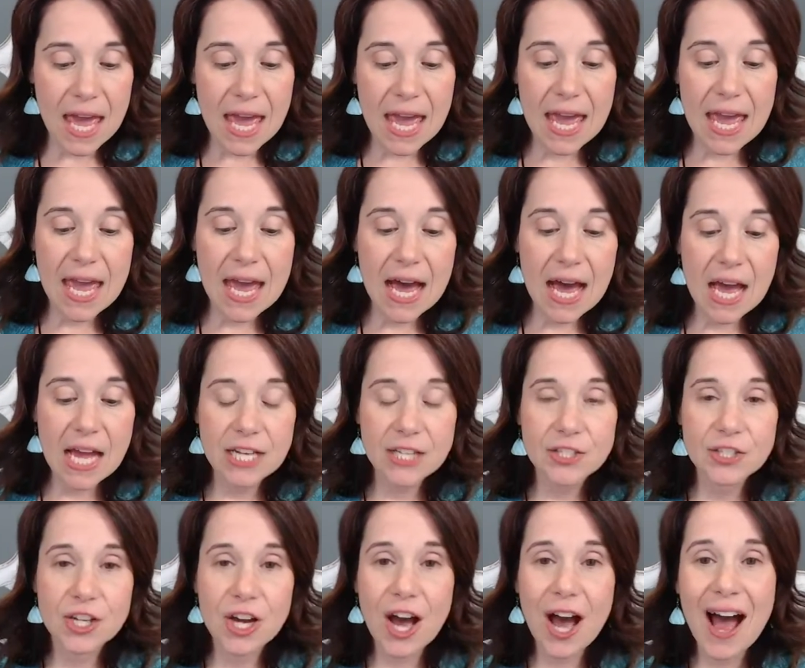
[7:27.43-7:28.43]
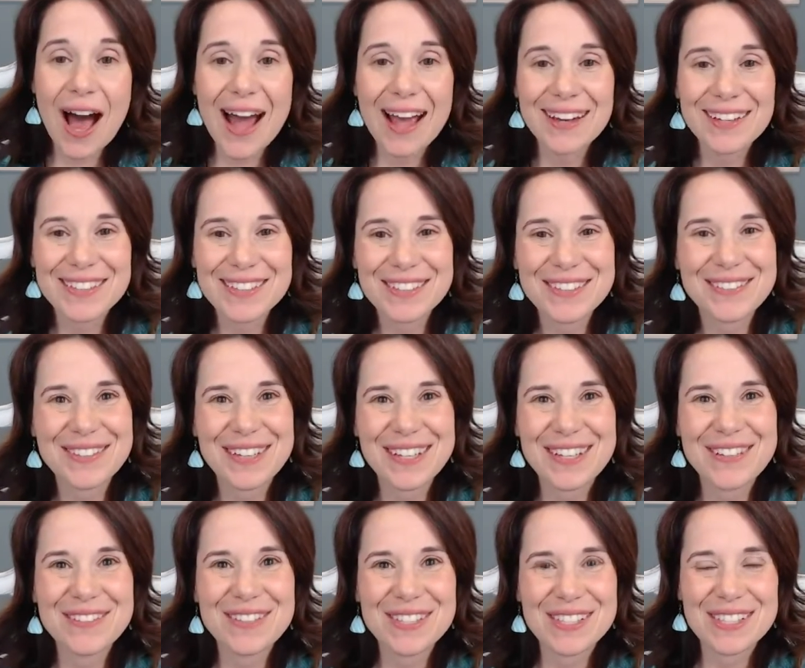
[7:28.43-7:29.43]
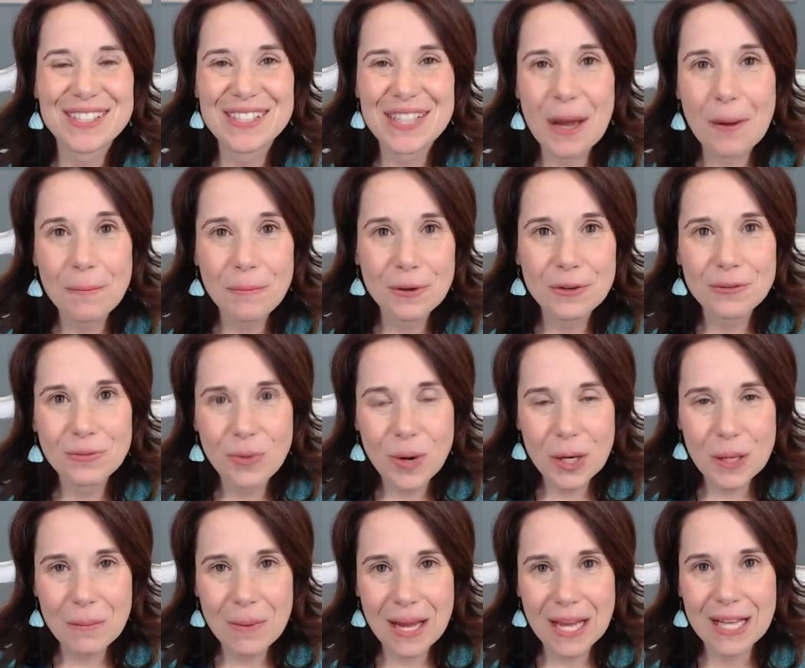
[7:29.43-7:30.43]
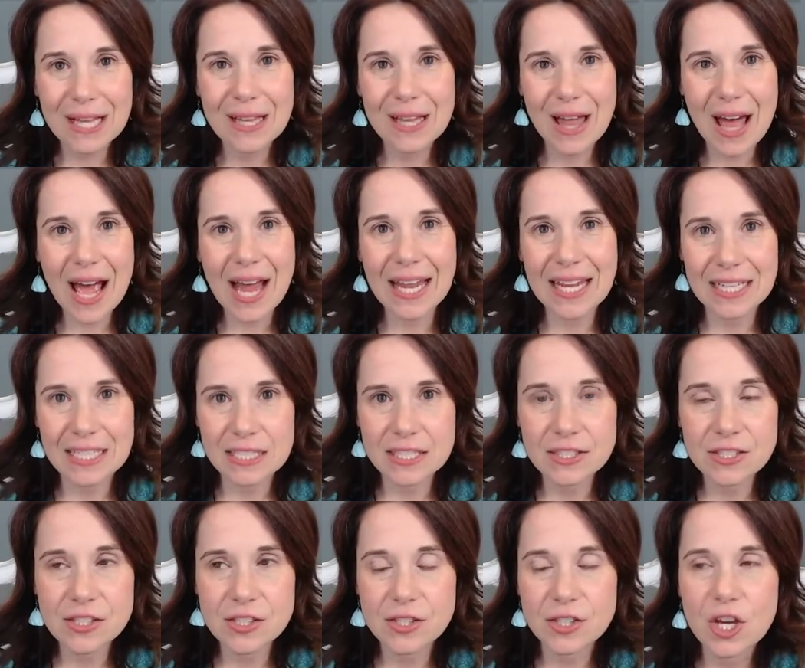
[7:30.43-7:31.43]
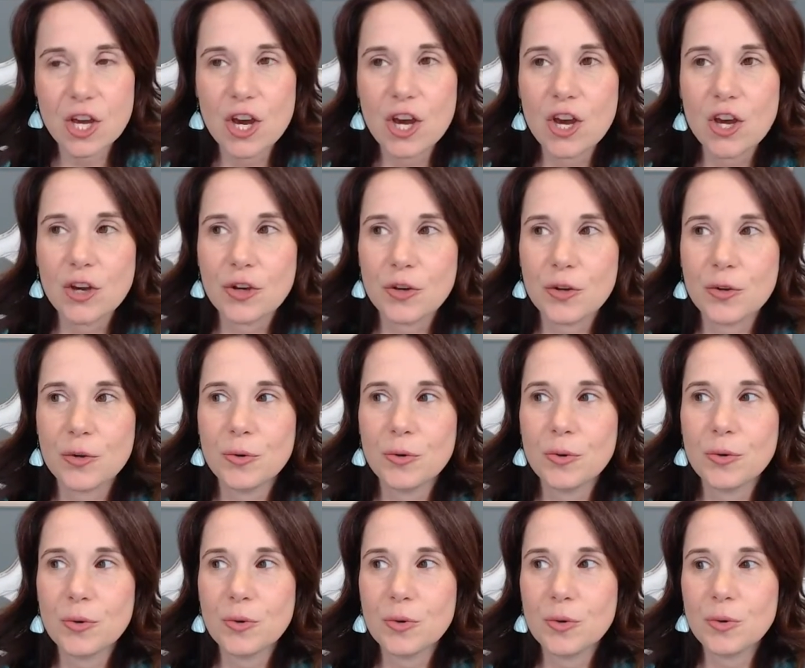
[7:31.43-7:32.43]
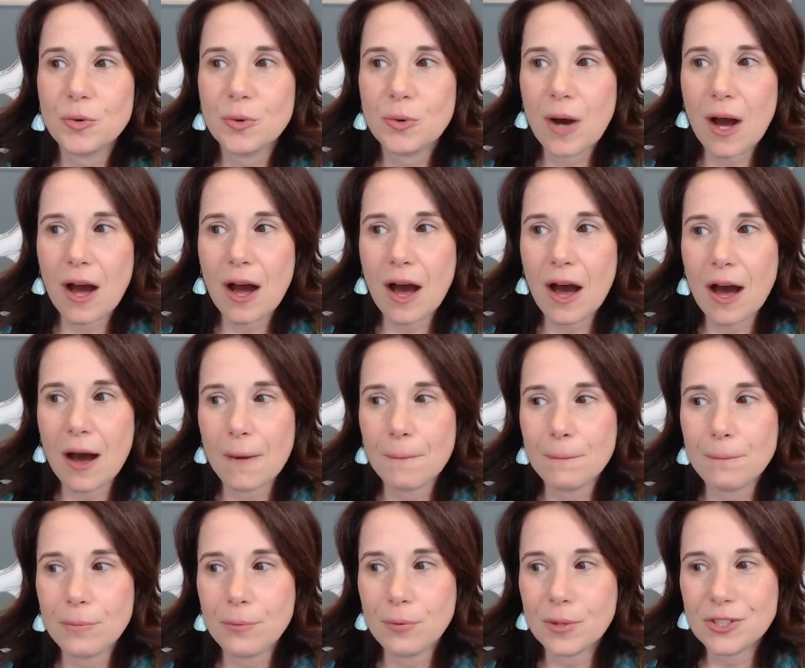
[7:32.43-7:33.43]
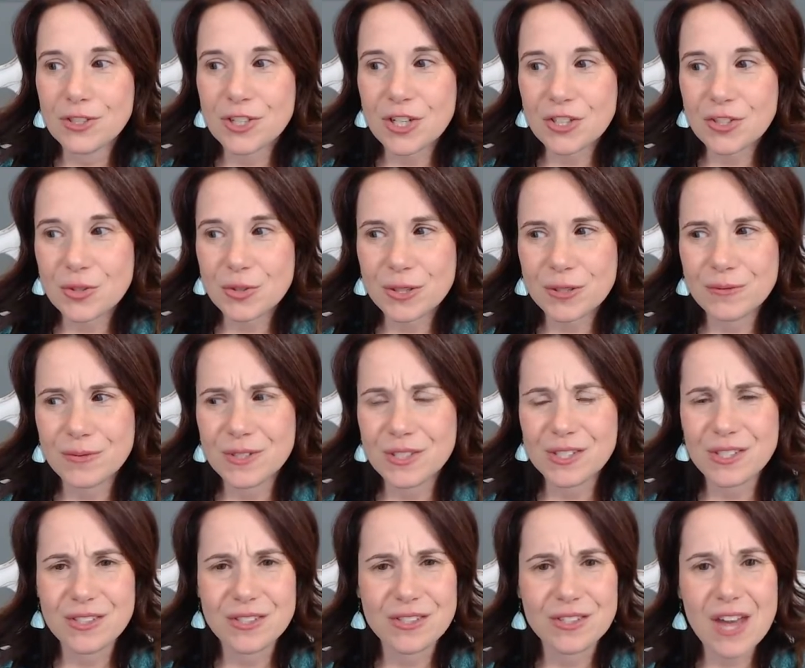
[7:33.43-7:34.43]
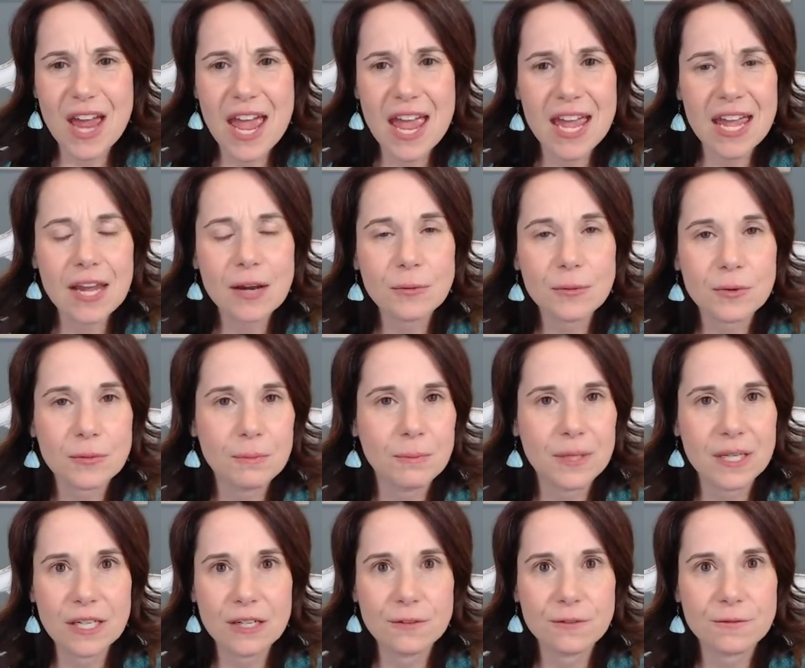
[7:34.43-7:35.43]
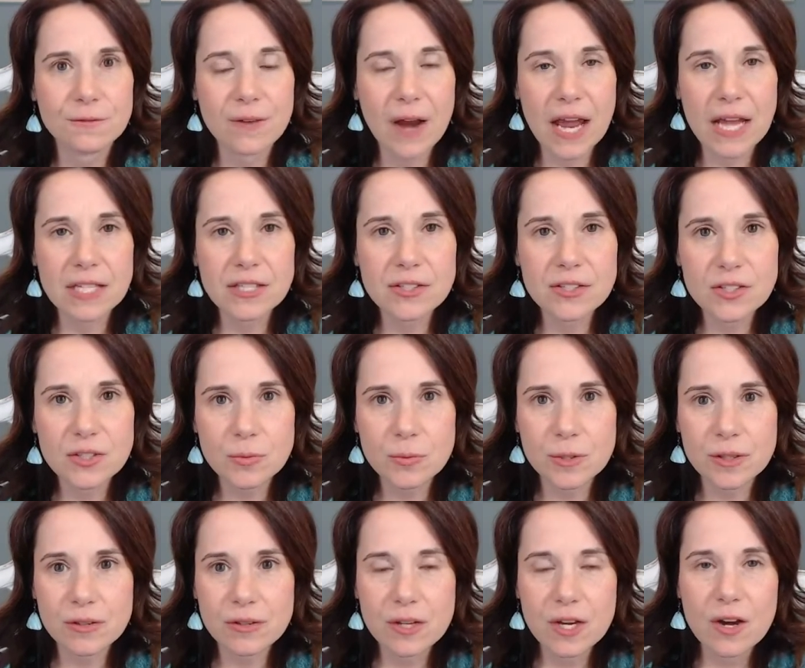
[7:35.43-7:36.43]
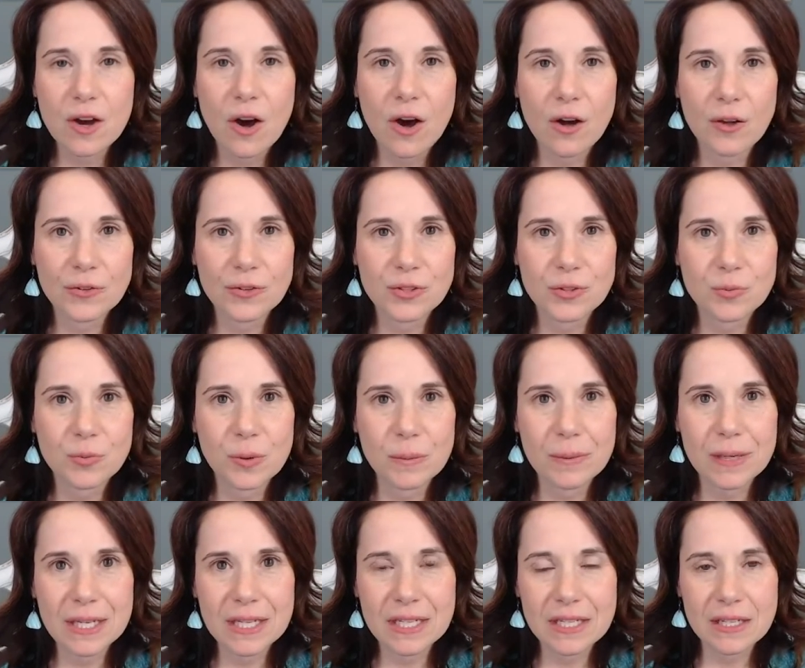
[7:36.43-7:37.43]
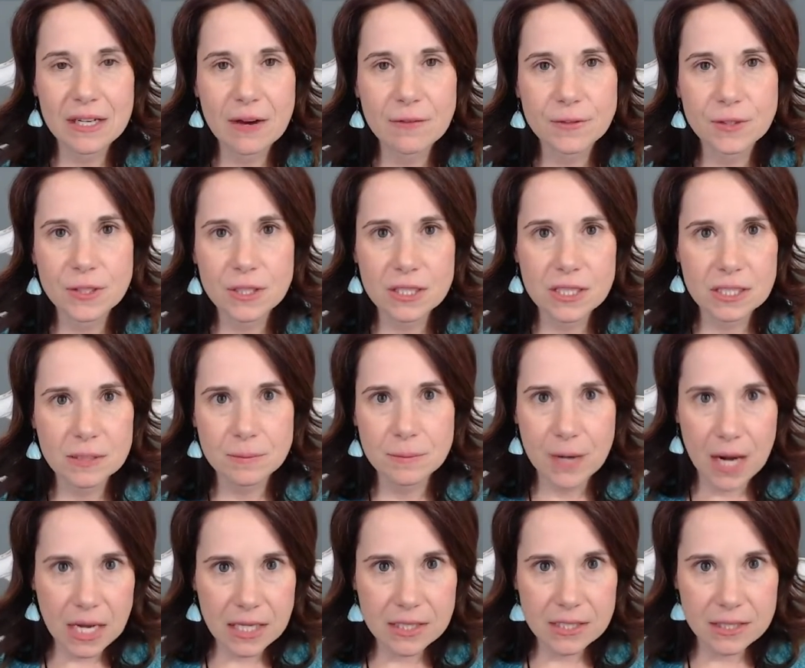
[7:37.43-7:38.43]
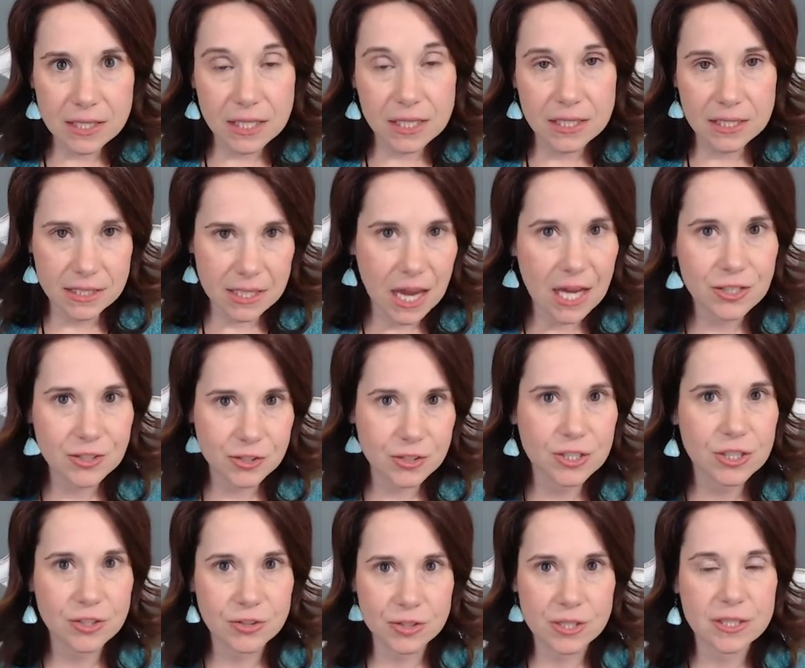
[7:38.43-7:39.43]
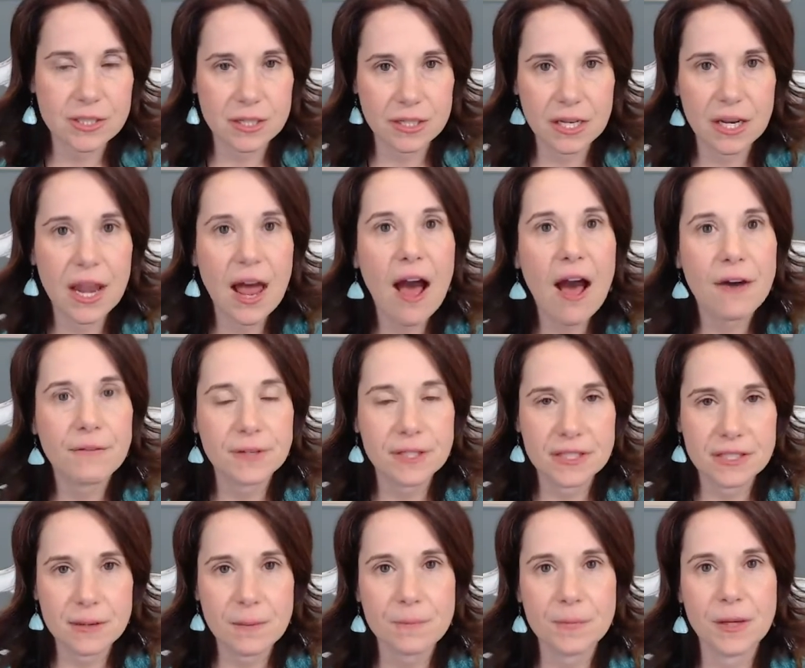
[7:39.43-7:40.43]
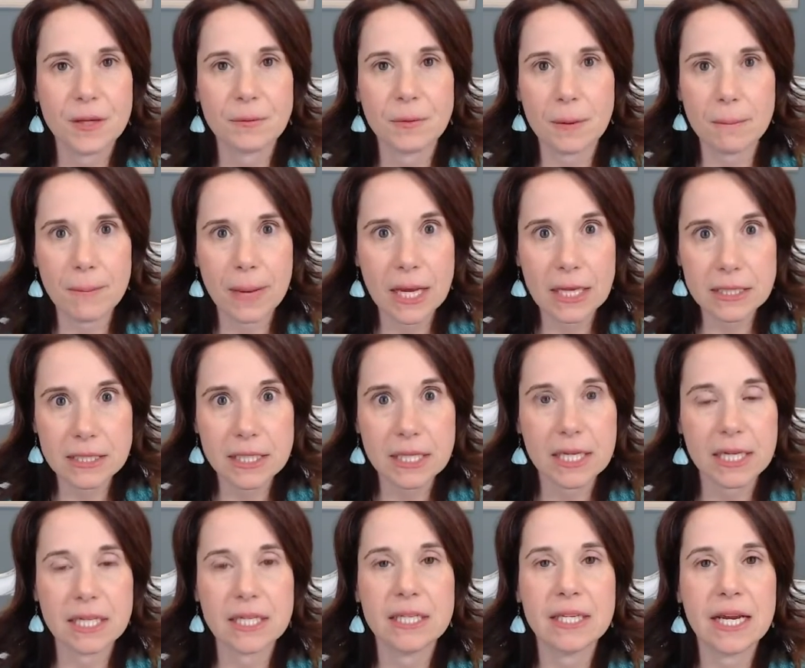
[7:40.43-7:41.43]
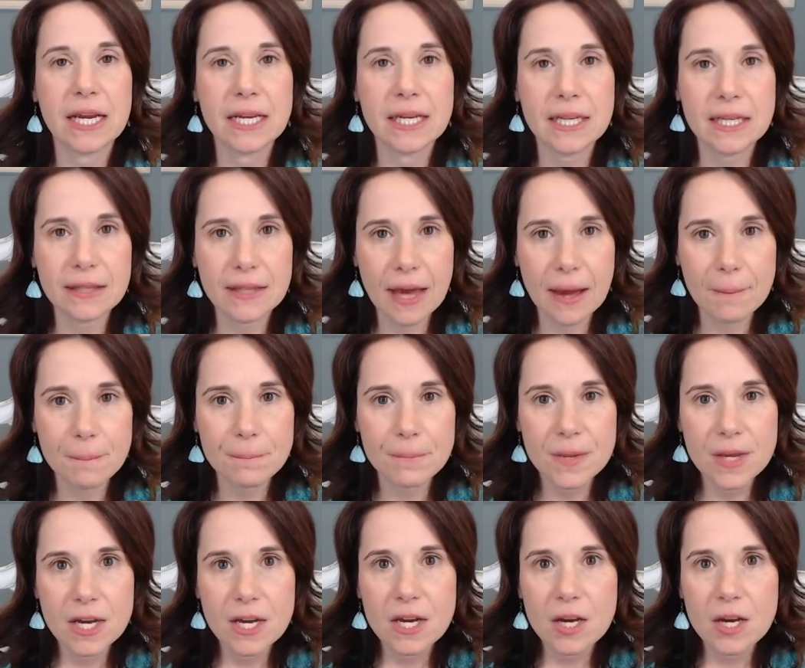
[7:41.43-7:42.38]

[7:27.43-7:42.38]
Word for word: And I also want to give this example of one of my clients who would just sort of stay with being friends with all these women and never express that he's actually interested in having something romantic and dating them,